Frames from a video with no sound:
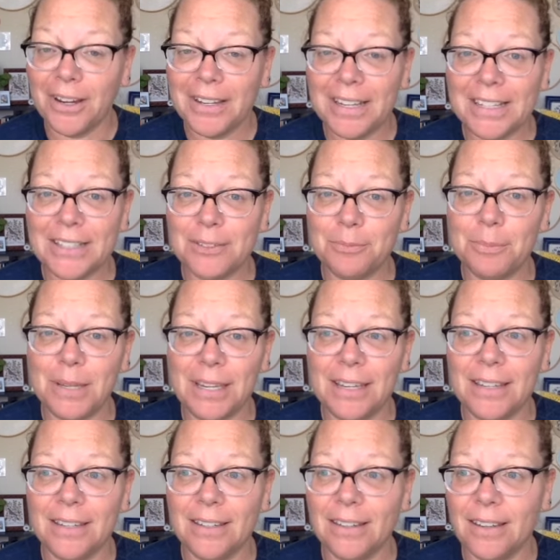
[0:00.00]
It's
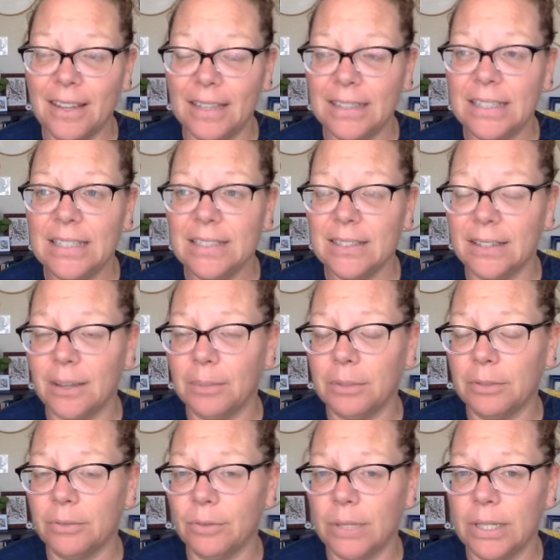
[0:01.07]
been at least a couple
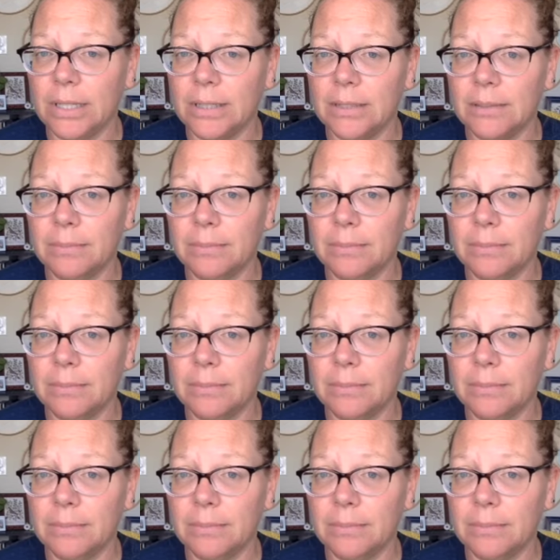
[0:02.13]
of weeks,